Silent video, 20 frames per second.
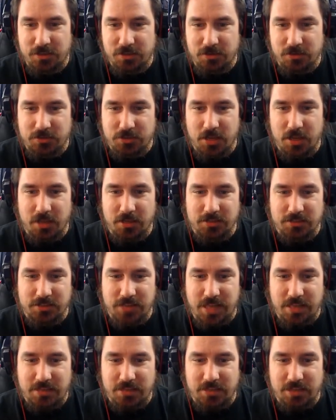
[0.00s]
Is
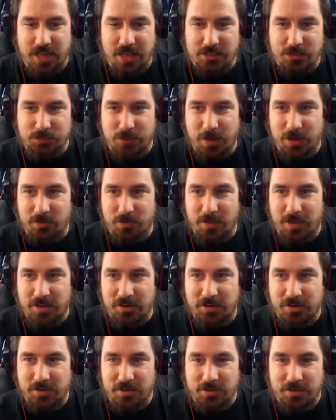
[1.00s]
that the last
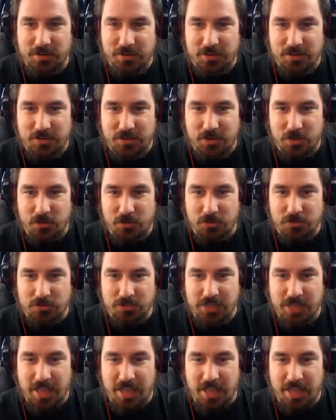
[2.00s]
Spider-Man? No,
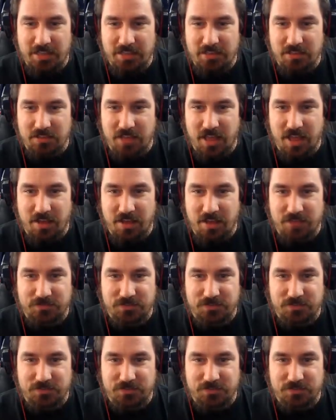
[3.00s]
there's 8 left.